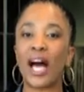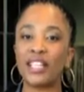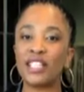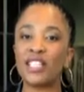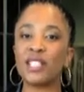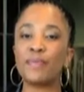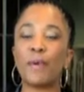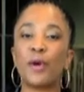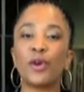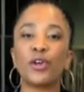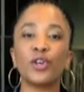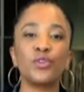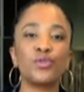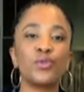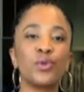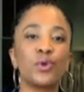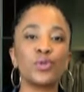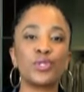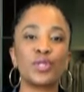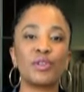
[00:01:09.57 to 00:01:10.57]
unspoken
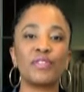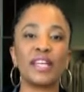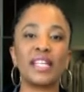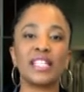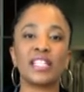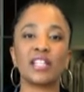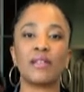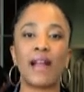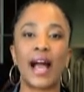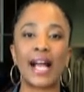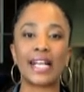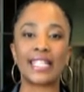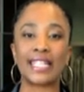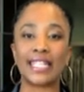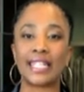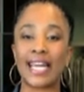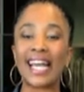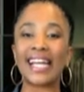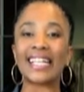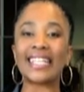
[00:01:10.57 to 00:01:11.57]
rules of
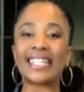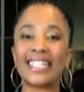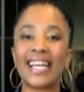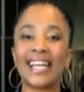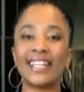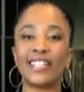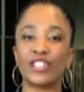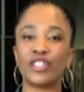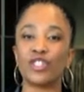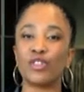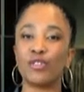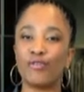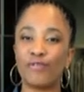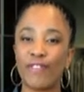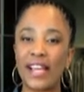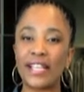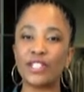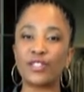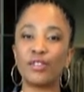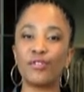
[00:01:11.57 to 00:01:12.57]
interaction extend to
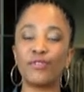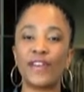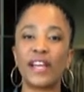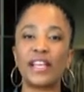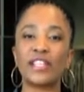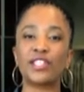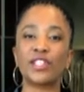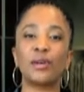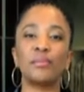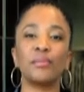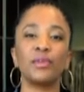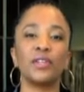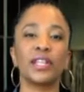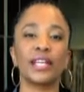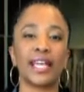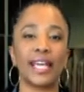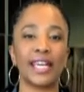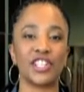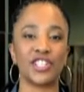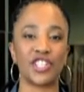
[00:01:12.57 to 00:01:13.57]
face-to-face
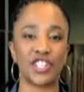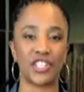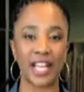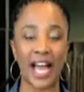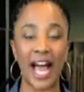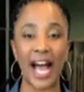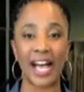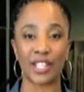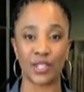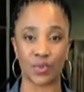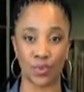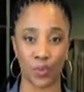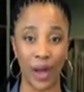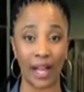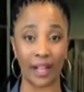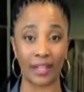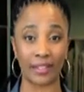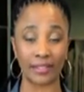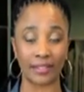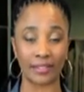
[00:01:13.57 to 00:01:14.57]
communication as
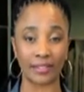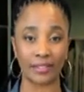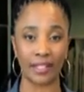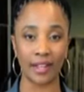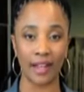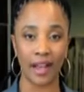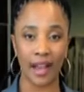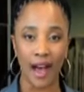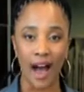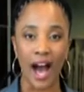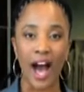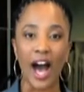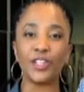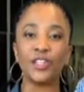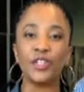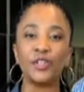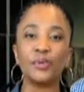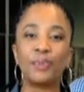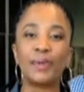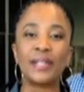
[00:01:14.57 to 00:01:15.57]
well. Are
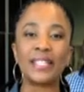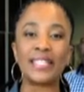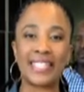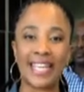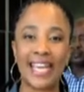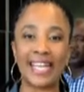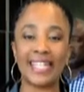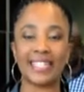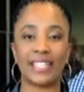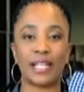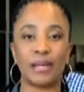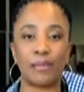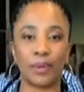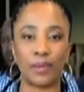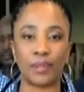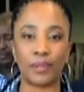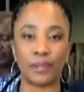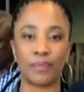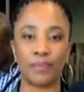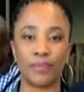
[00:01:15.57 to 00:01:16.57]
you
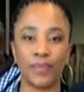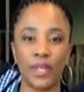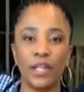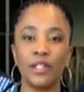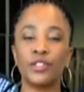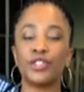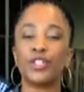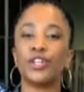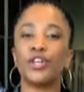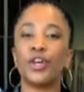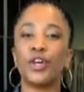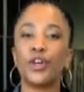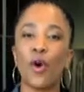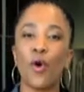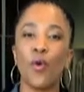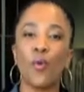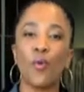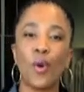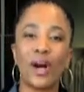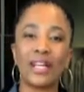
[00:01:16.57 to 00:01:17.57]
presentable? Do you know
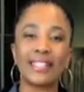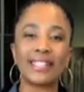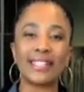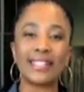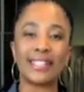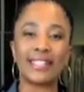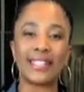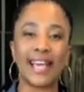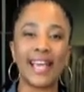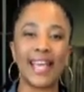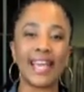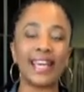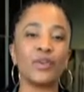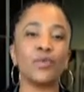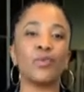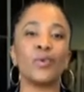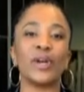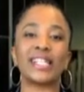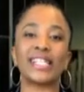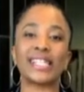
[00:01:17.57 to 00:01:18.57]
what to say
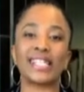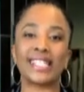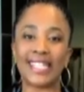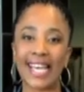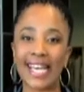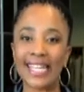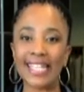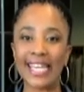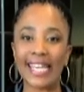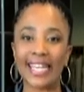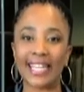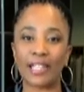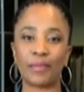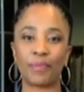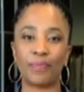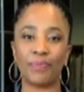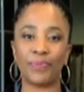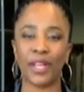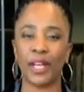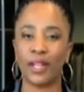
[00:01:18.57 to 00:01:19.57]
in which setting?
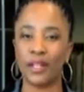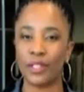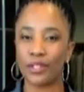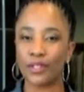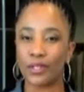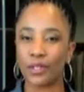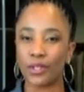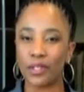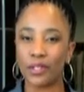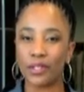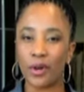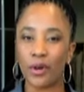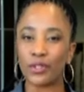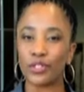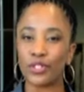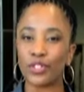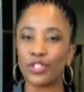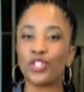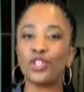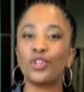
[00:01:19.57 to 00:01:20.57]
Do you know
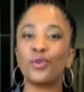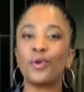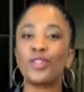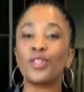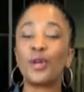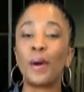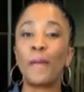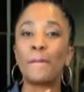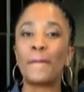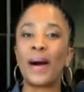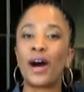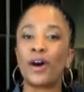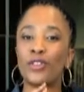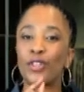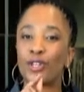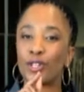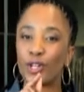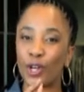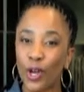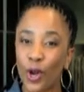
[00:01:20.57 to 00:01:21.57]
to chew with your mouth
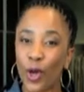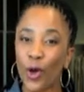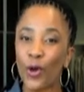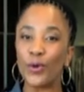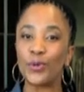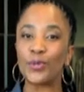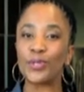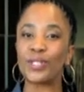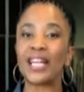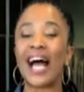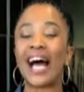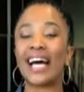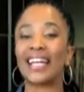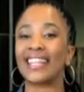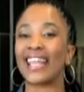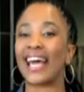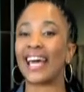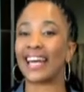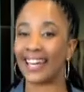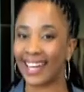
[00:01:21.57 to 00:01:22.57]
closed at
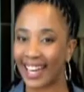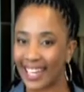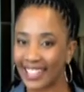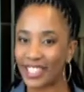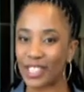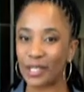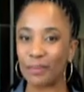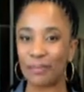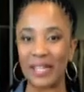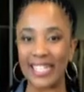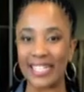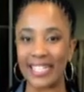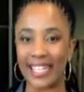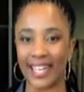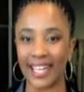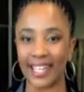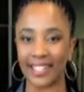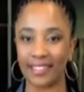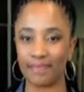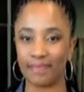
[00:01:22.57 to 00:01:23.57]
that lunch
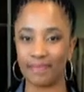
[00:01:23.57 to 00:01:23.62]
meeting?